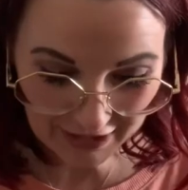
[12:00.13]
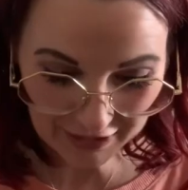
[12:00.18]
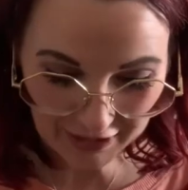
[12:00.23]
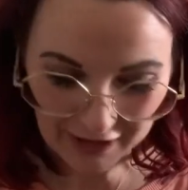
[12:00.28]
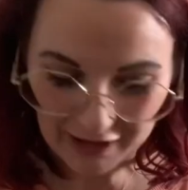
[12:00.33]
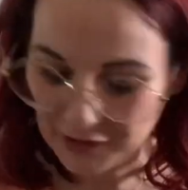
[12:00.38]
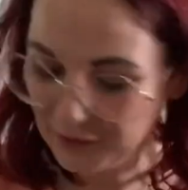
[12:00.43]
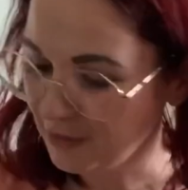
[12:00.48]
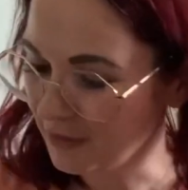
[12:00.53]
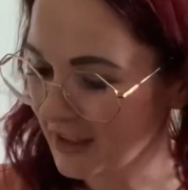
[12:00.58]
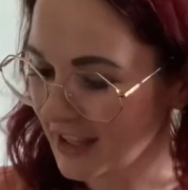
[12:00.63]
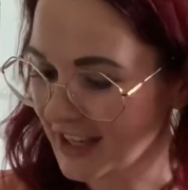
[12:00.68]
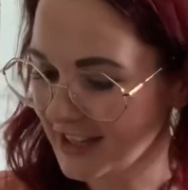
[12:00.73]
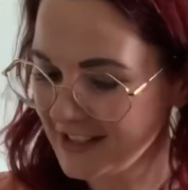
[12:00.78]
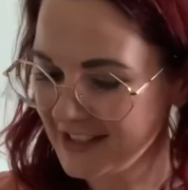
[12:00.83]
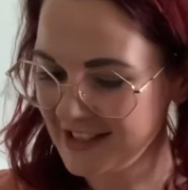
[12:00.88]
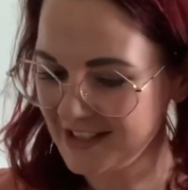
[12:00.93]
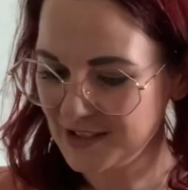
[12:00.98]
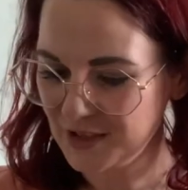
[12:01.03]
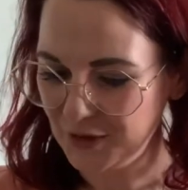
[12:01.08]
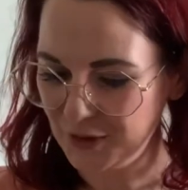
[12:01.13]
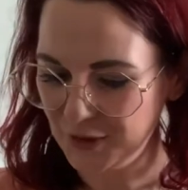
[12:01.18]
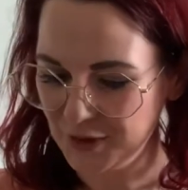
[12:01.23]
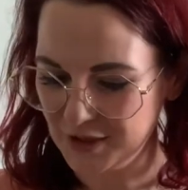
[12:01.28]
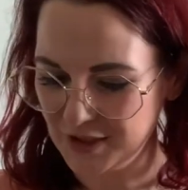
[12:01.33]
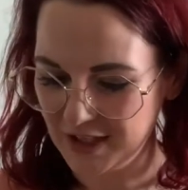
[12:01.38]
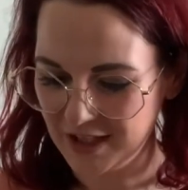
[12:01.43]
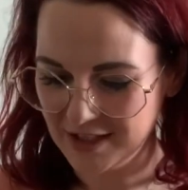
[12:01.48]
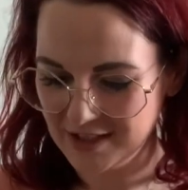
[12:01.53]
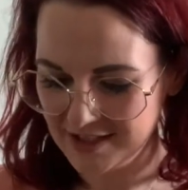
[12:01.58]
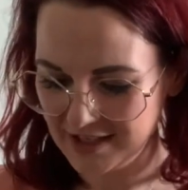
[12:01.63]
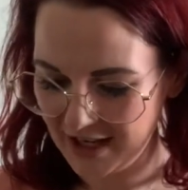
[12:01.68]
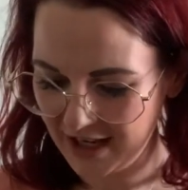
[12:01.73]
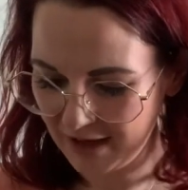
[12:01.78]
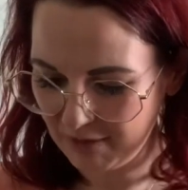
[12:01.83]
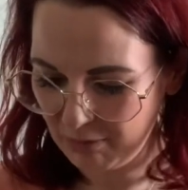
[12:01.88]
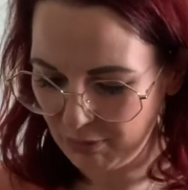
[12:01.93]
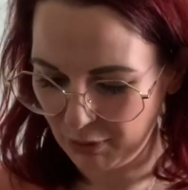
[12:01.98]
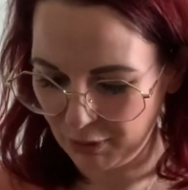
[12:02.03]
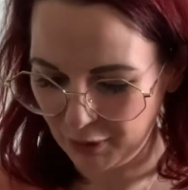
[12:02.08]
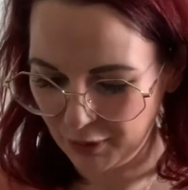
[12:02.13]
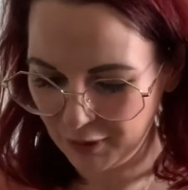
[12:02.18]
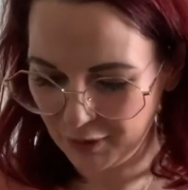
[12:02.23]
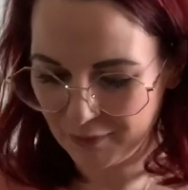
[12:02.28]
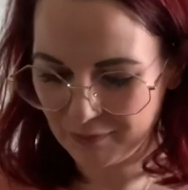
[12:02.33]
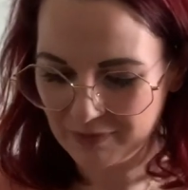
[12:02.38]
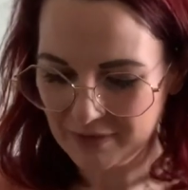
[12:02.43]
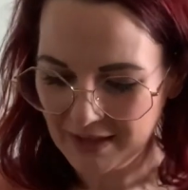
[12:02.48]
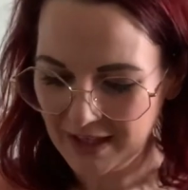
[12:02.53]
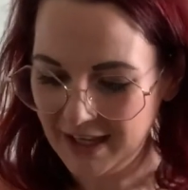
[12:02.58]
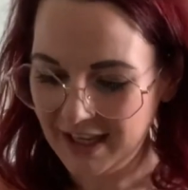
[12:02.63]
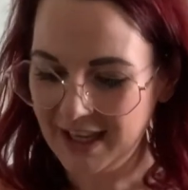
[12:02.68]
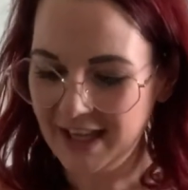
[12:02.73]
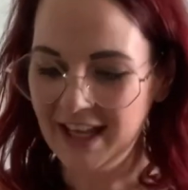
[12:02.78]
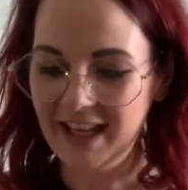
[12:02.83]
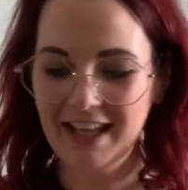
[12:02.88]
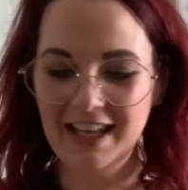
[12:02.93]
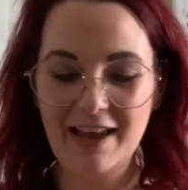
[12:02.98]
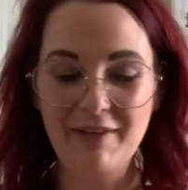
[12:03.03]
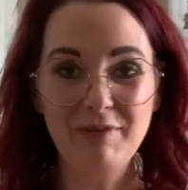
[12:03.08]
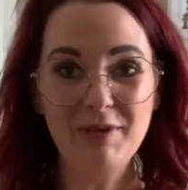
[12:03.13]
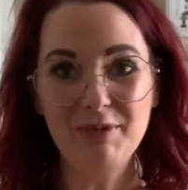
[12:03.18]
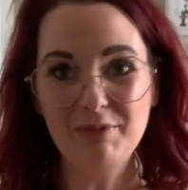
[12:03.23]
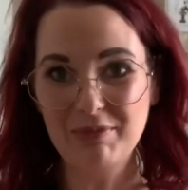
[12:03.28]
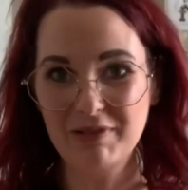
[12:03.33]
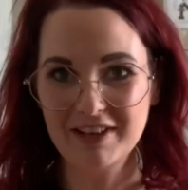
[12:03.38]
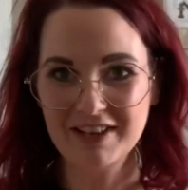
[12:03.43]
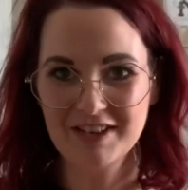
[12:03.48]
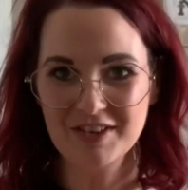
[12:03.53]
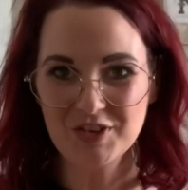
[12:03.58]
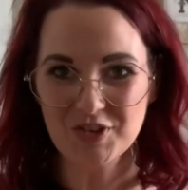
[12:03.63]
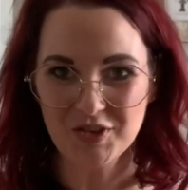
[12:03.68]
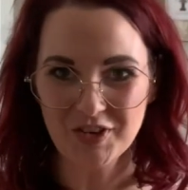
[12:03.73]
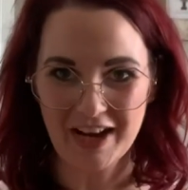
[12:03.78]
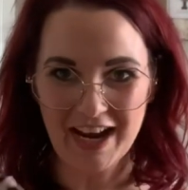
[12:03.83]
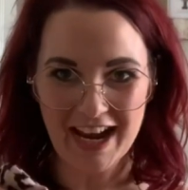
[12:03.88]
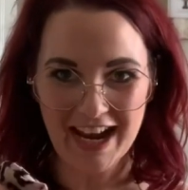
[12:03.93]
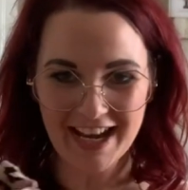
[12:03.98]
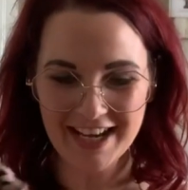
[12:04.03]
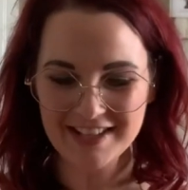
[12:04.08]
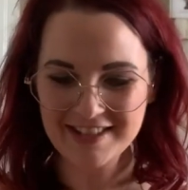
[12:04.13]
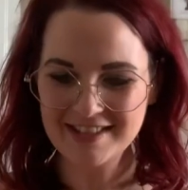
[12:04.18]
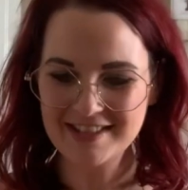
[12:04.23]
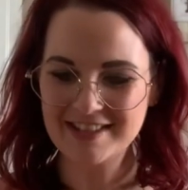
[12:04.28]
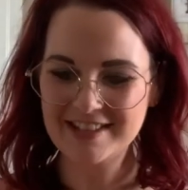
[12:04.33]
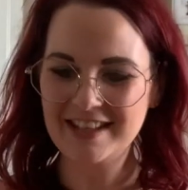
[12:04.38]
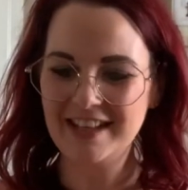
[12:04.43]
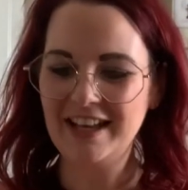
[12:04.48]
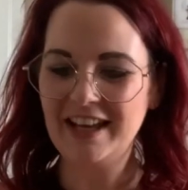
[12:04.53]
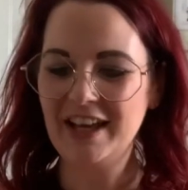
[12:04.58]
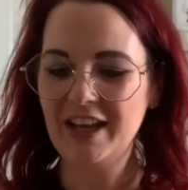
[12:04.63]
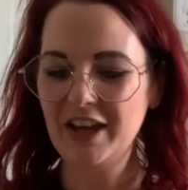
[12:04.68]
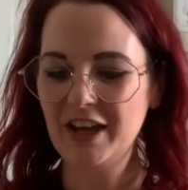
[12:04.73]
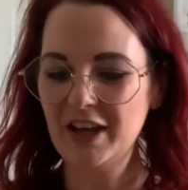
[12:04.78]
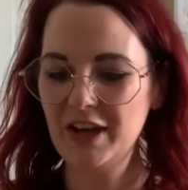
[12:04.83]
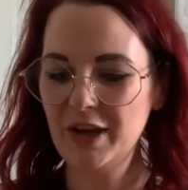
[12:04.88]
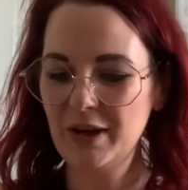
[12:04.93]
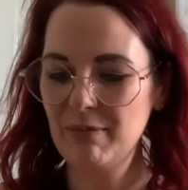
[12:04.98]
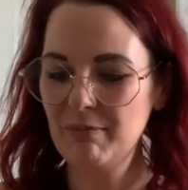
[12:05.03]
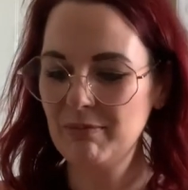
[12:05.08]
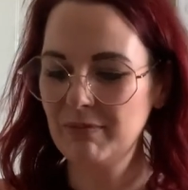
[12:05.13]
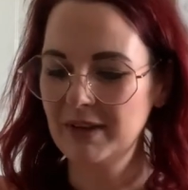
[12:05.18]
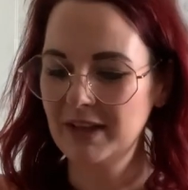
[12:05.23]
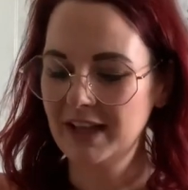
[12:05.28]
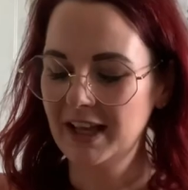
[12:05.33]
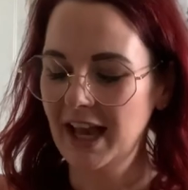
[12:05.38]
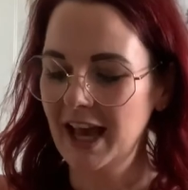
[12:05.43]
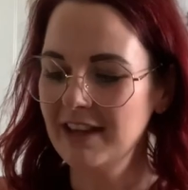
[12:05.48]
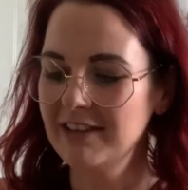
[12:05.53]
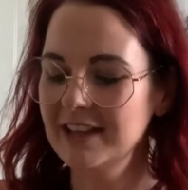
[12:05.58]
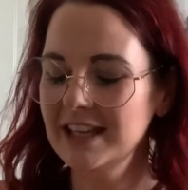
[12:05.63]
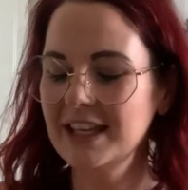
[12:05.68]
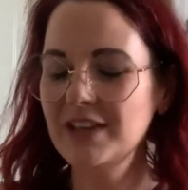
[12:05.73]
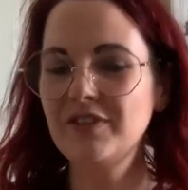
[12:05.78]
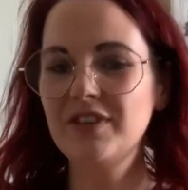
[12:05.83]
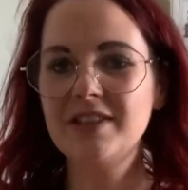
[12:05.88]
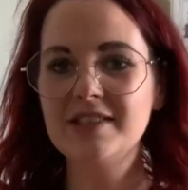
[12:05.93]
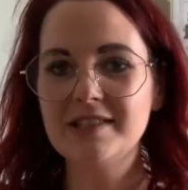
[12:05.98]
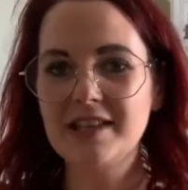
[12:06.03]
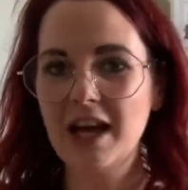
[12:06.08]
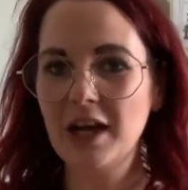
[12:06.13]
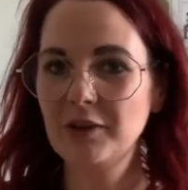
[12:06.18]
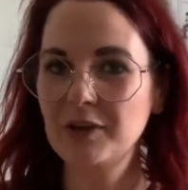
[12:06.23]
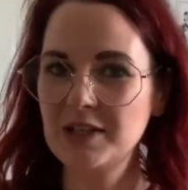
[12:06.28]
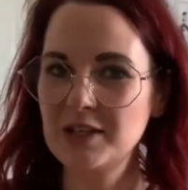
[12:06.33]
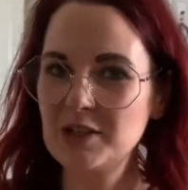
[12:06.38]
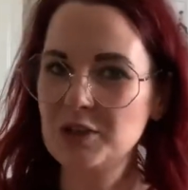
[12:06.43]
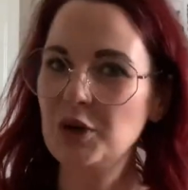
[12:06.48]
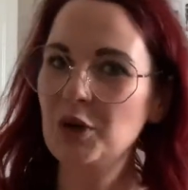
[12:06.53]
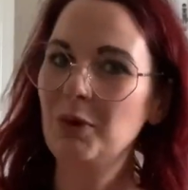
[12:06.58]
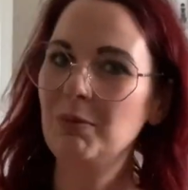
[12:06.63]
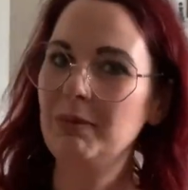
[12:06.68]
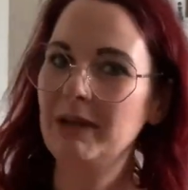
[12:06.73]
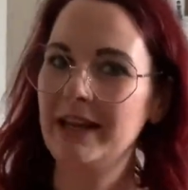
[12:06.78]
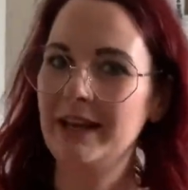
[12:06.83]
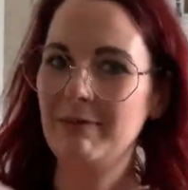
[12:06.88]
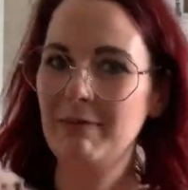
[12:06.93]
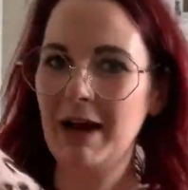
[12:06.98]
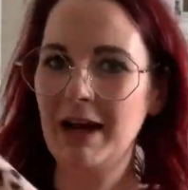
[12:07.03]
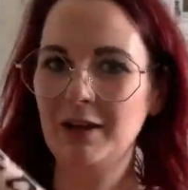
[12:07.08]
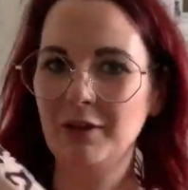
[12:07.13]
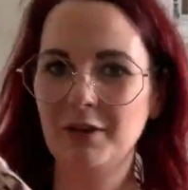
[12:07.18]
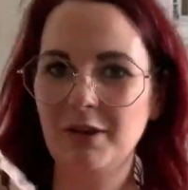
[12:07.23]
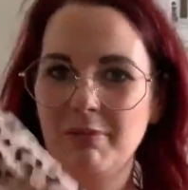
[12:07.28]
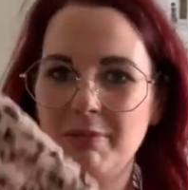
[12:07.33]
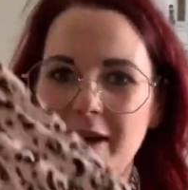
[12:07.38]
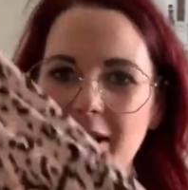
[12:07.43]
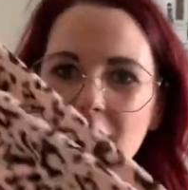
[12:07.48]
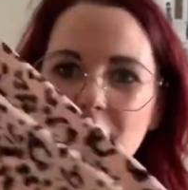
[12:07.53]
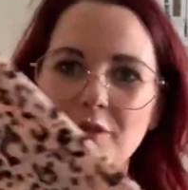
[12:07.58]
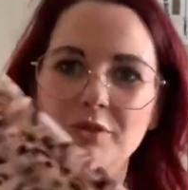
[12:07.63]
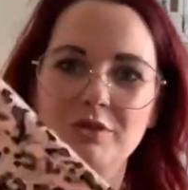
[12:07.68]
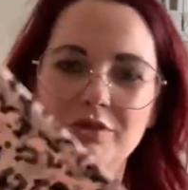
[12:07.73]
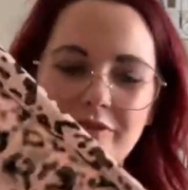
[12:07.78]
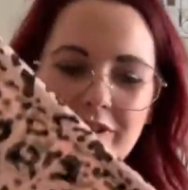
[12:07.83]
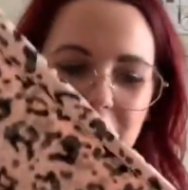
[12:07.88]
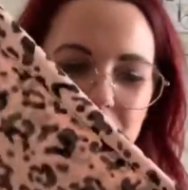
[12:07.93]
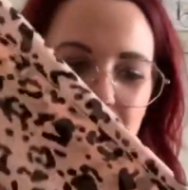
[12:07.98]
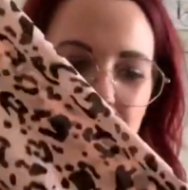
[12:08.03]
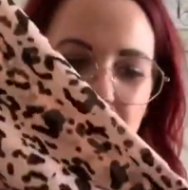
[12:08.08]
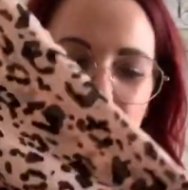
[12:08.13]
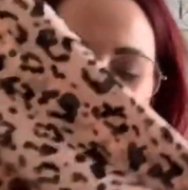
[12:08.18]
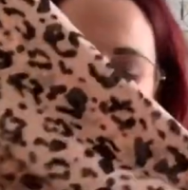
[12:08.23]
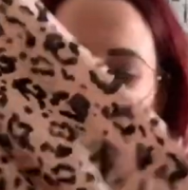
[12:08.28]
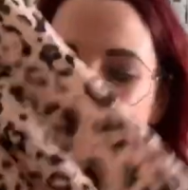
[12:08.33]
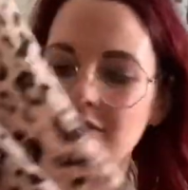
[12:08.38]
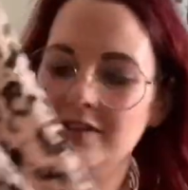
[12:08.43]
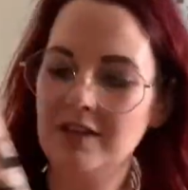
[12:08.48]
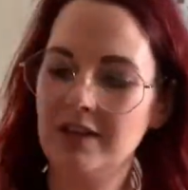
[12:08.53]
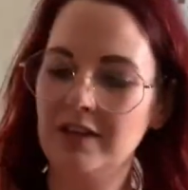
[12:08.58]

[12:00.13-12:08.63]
gonna love this, it's gorgeous. I bought a leopard print dress. I think if you styled this normally, it might look a bit old fashioned.